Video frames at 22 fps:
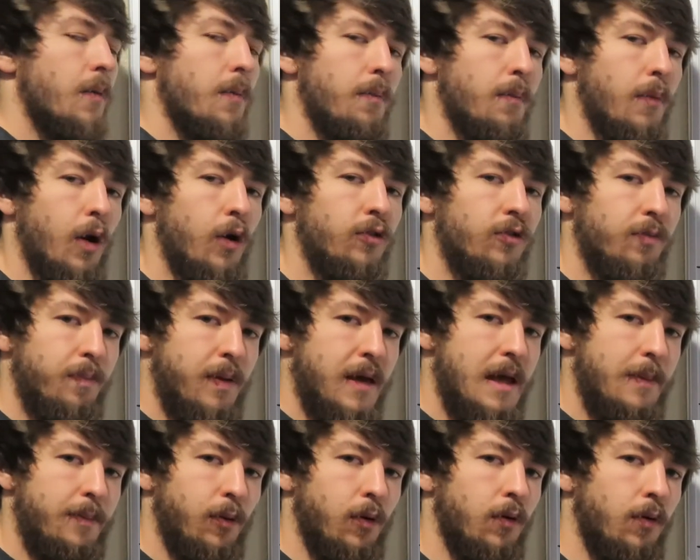Most
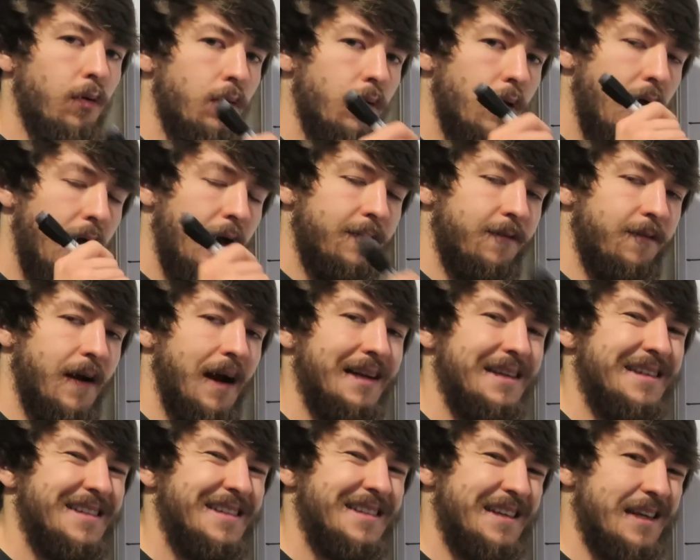people I
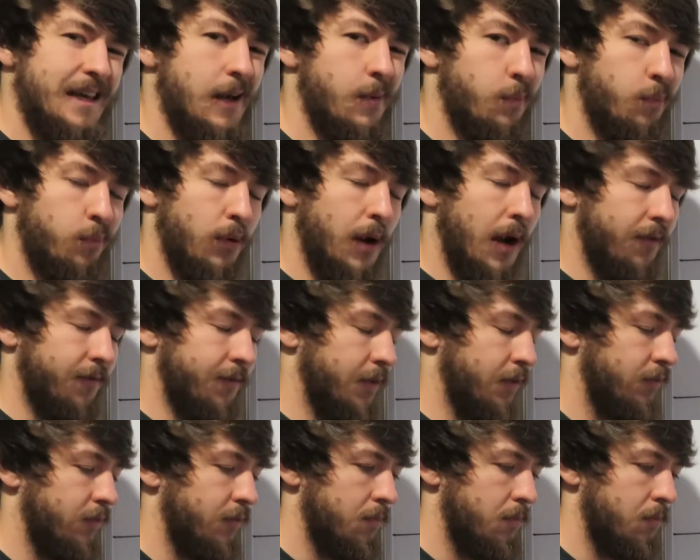find skip
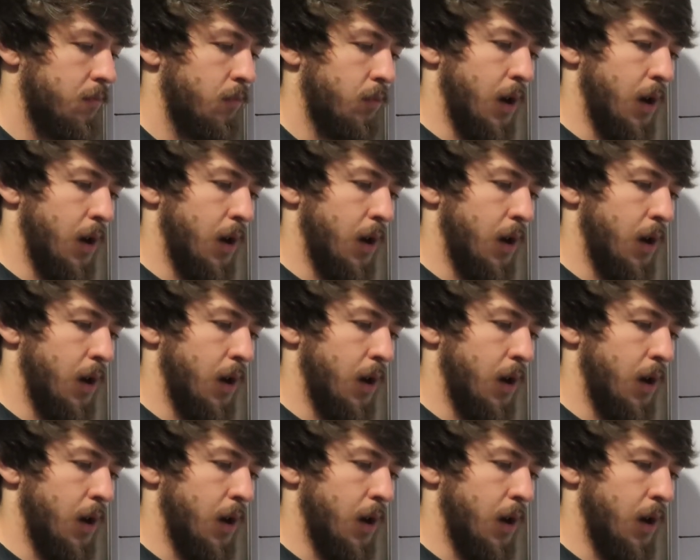breakfast.